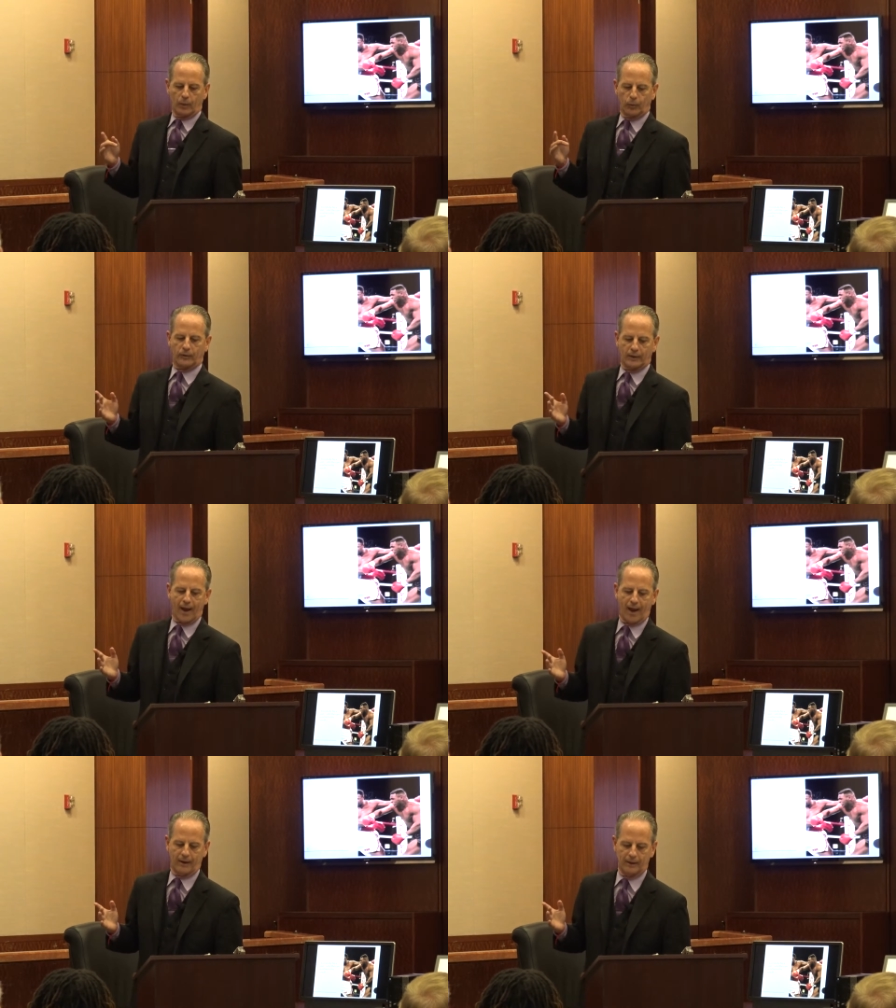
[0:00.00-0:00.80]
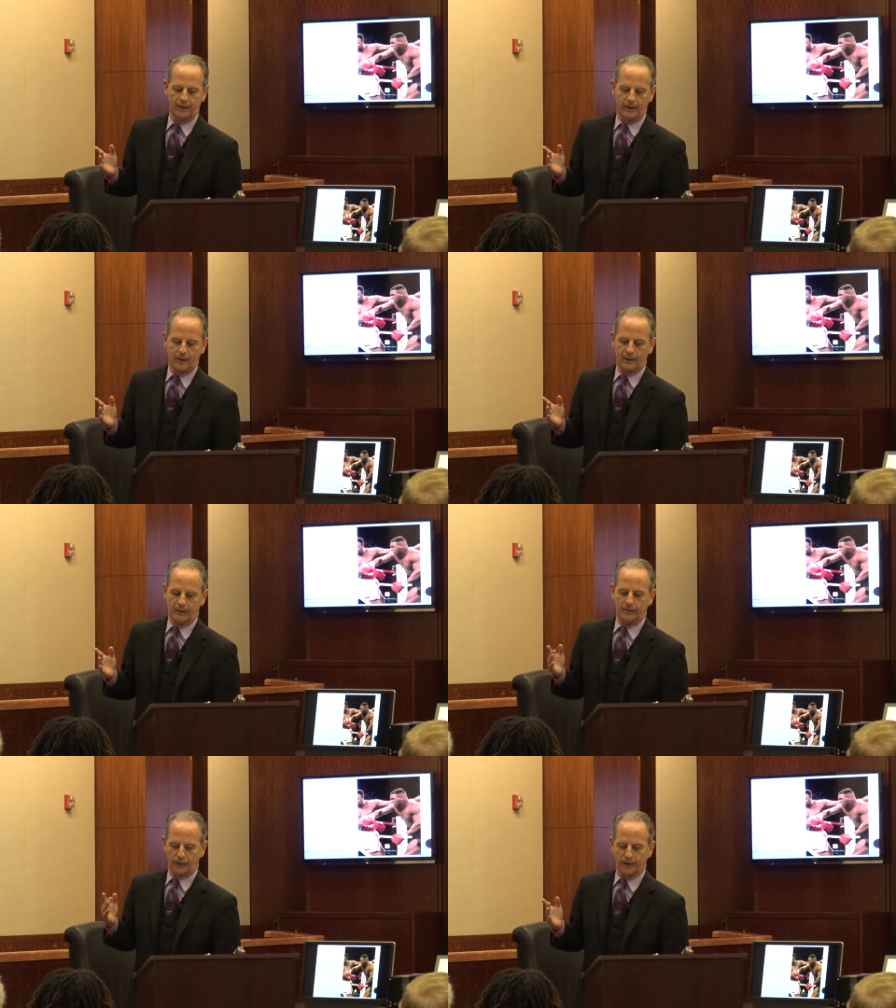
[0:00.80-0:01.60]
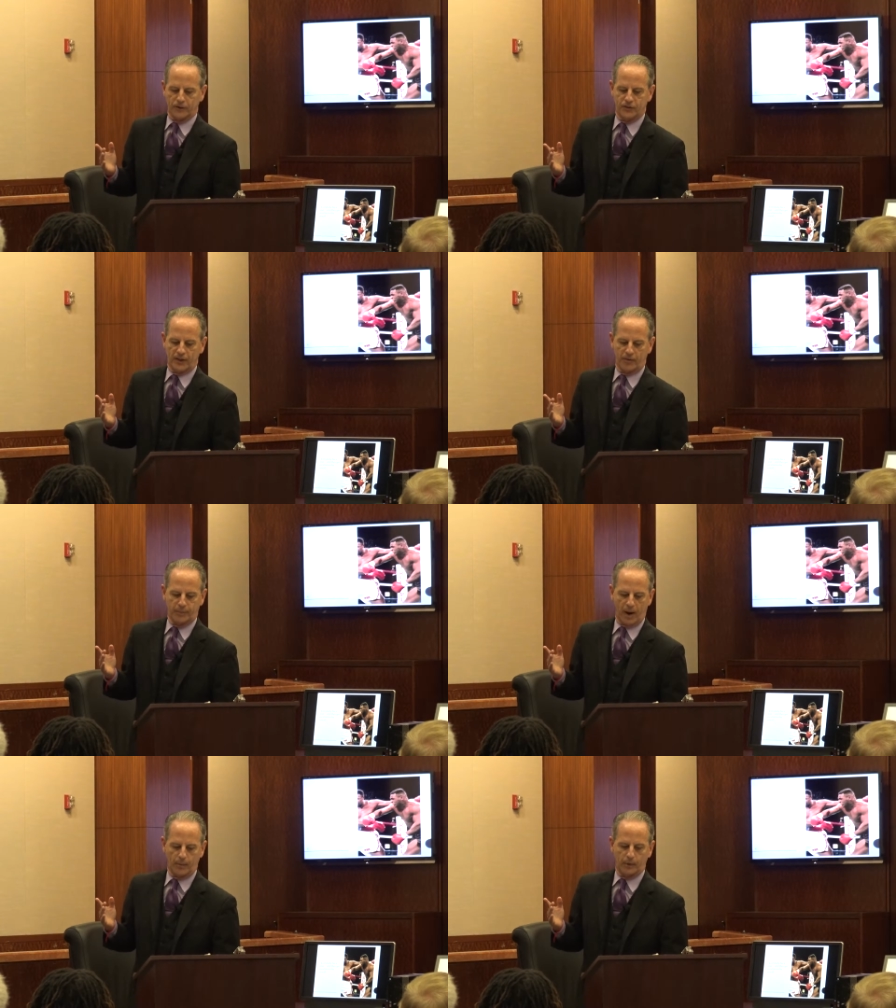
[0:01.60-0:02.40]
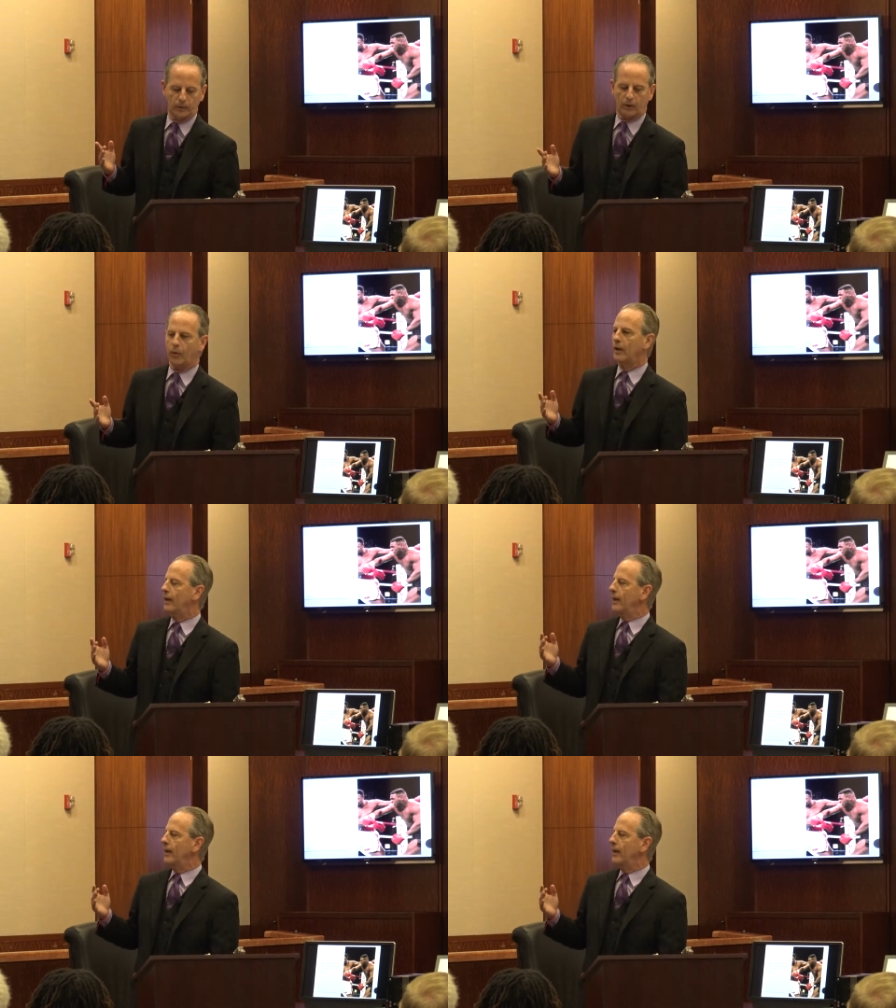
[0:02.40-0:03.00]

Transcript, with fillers: Well, yeah, there is an F-bomb. Look.